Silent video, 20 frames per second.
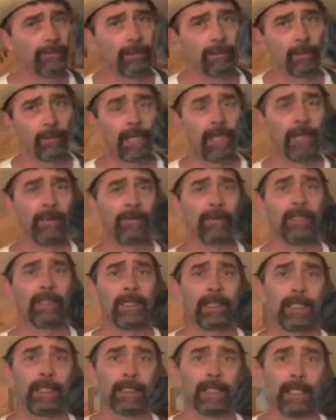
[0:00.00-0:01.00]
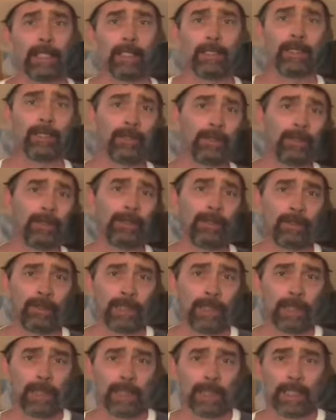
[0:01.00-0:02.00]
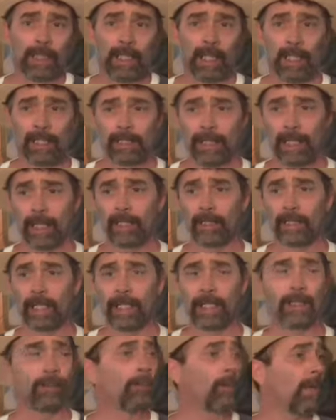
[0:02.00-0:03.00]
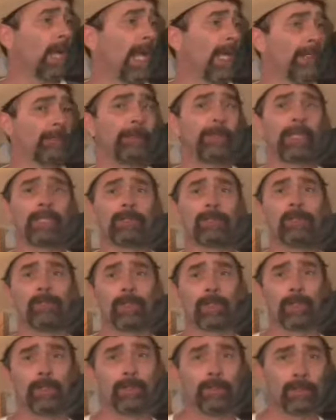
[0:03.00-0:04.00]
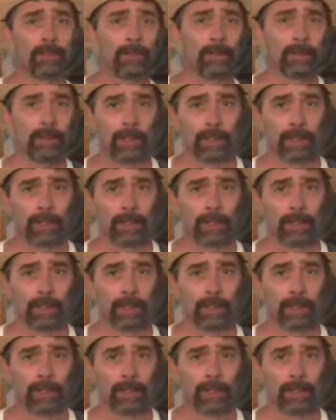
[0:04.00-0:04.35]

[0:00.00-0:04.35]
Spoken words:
from everything they knew that had been truth,